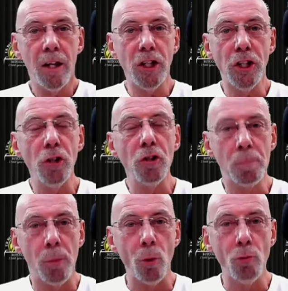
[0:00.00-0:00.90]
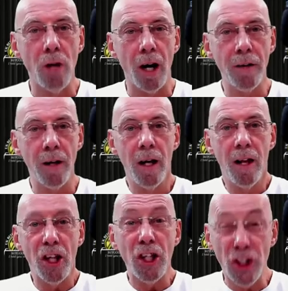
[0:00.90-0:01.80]
the huge bull run,
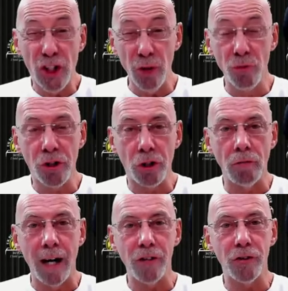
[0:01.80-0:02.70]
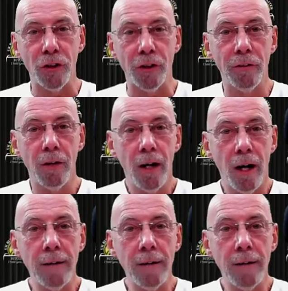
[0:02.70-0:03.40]
the huge correction,